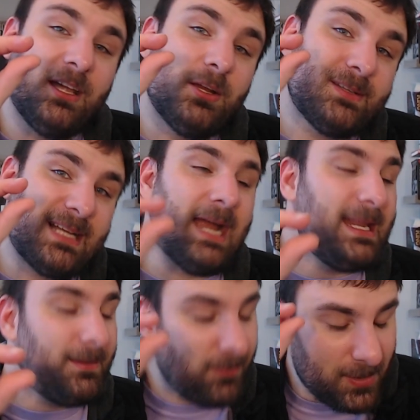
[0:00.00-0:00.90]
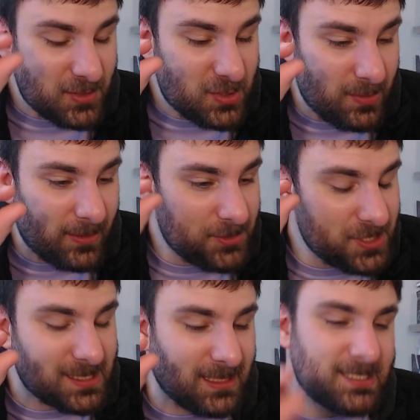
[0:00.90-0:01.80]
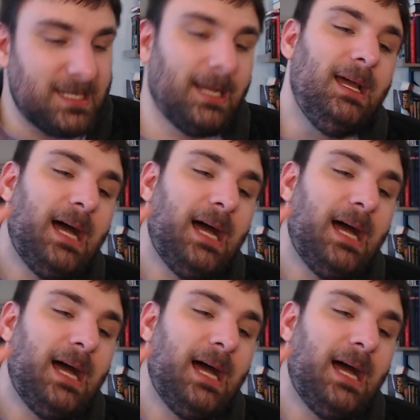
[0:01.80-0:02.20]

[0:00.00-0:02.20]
You're tiny. For those of you that are just listening,